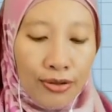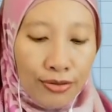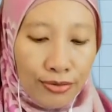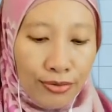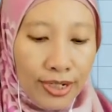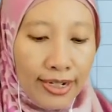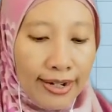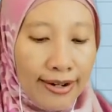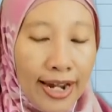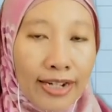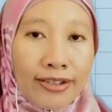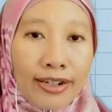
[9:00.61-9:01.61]
we can
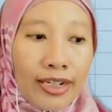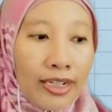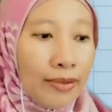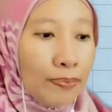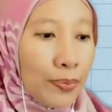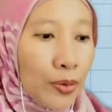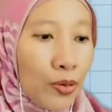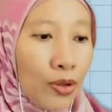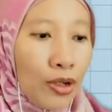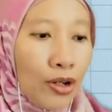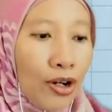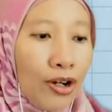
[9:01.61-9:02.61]
actually
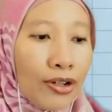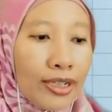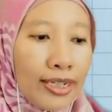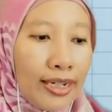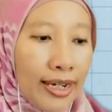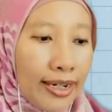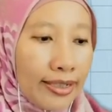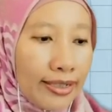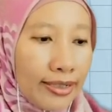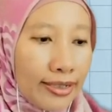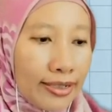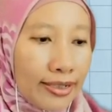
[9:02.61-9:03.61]
prolong the
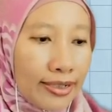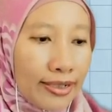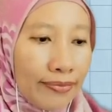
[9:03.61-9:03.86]
lines.